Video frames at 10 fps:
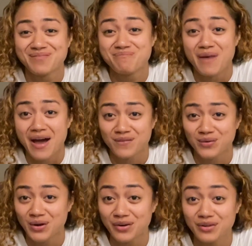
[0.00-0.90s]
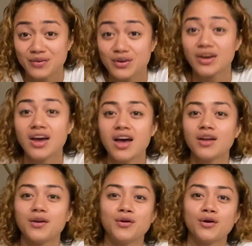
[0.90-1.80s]
baffled. I don't even
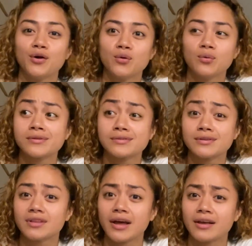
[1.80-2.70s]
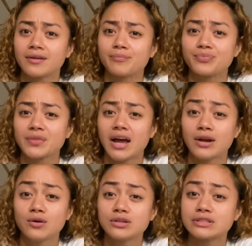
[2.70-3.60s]
know what to, like, I
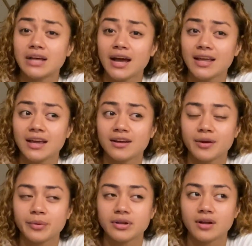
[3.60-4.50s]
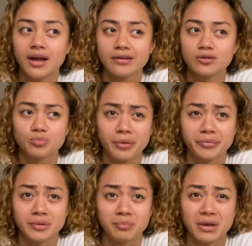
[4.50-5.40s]
know there's, I could
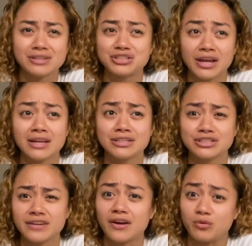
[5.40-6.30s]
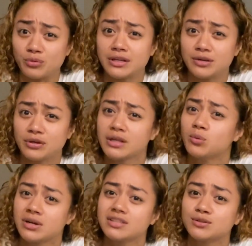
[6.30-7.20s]
probably make a change if I really, really
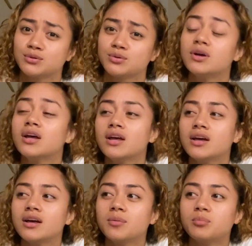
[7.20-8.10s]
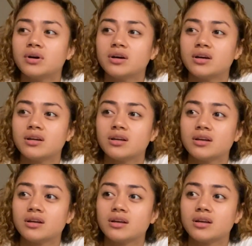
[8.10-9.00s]
wanted to, but
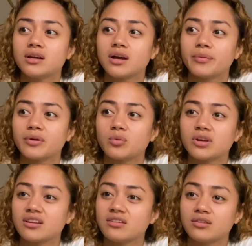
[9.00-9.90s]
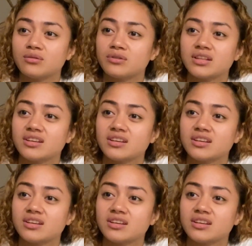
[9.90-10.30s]
I mean, what can you do, really?